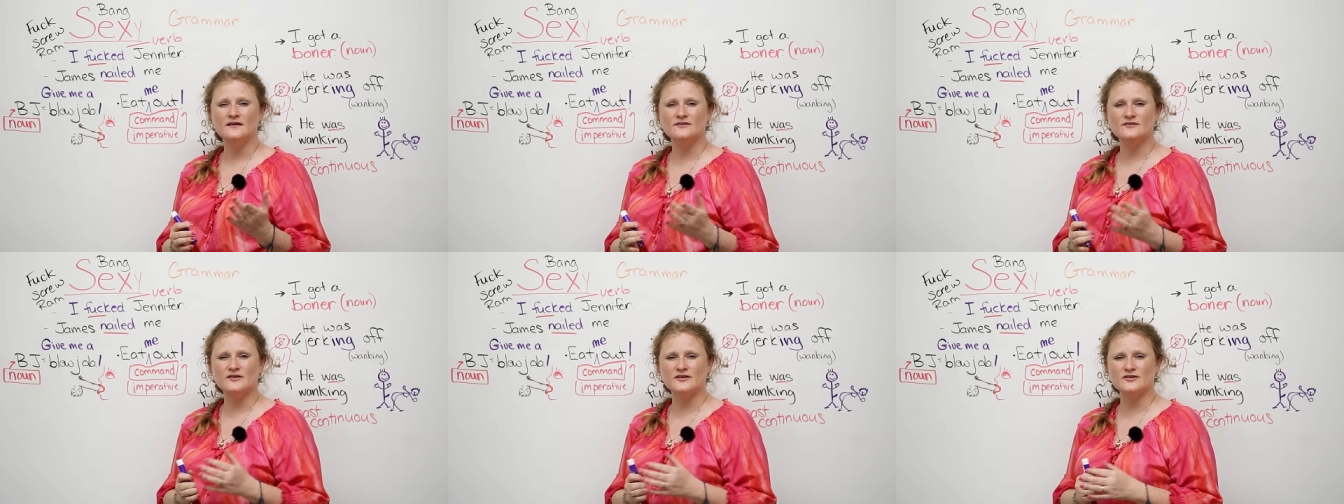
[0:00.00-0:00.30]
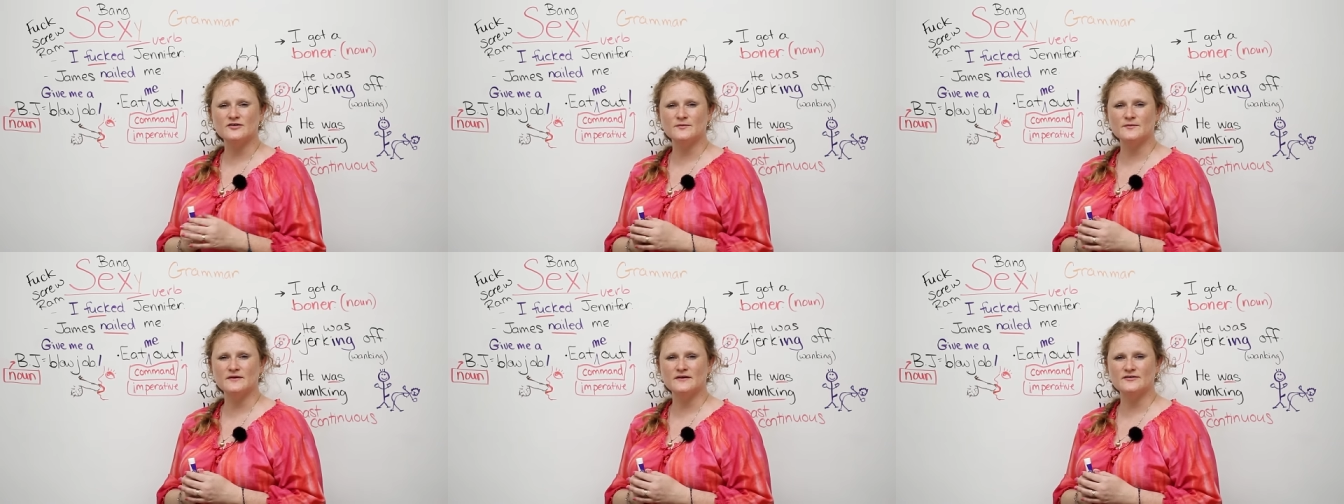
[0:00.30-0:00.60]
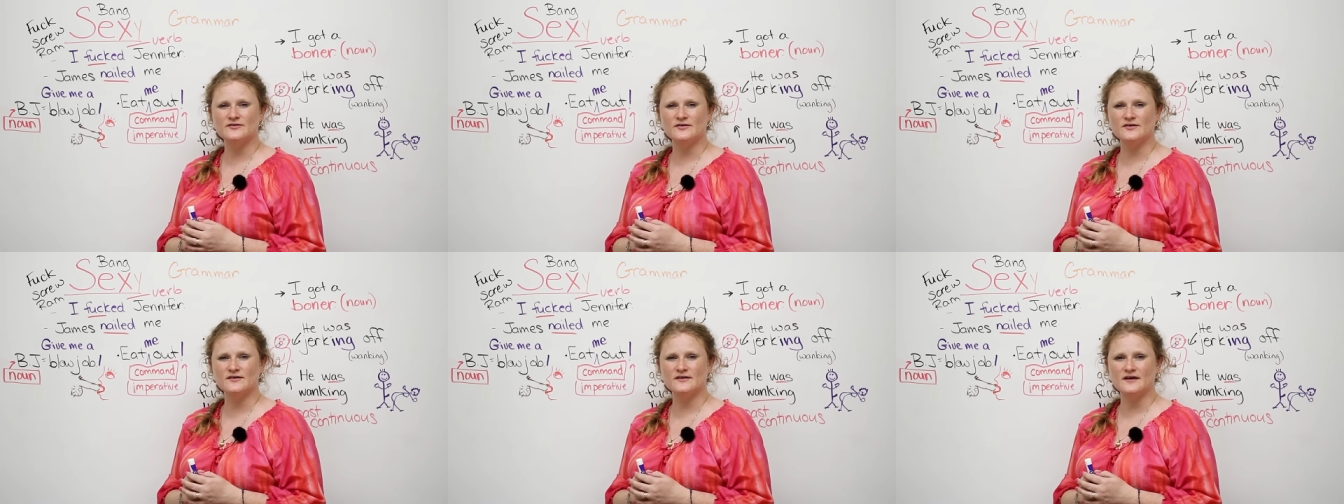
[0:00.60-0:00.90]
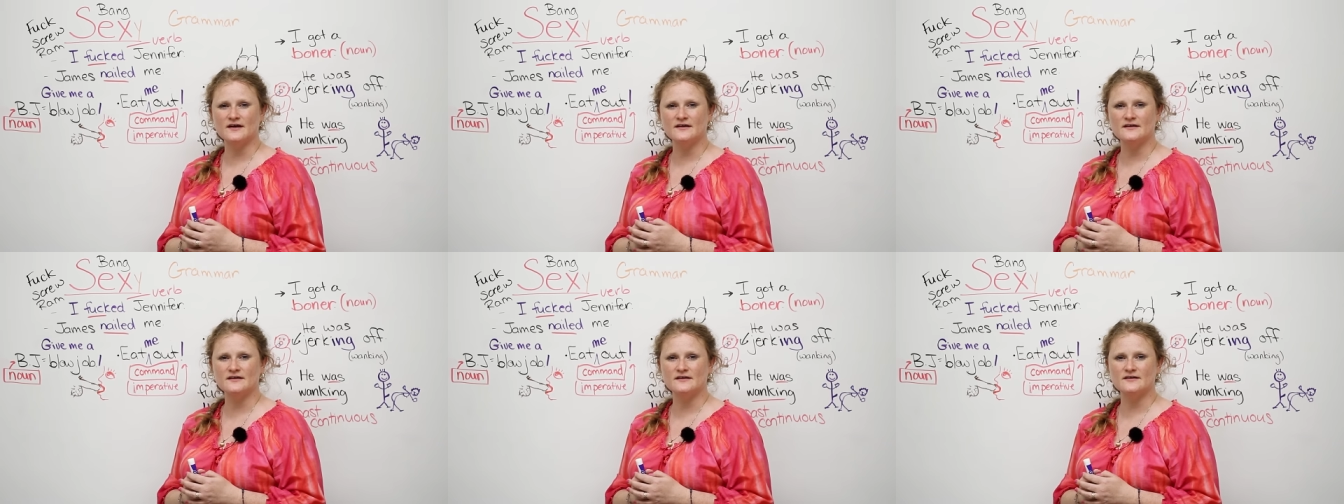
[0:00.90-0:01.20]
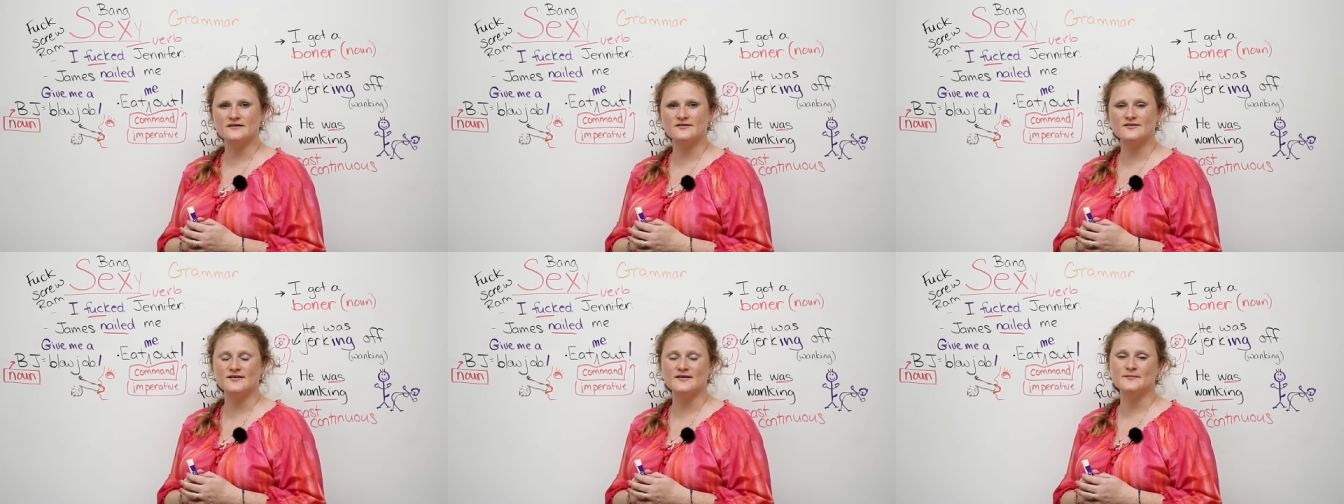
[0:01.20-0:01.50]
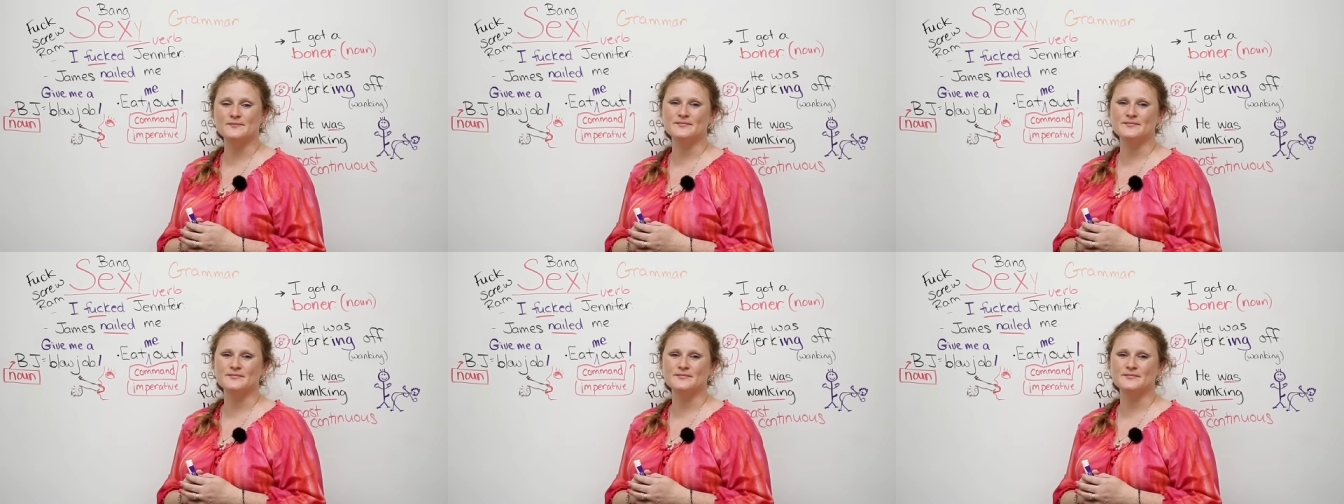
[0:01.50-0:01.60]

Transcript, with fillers: Gentlemen, it's a good idea to say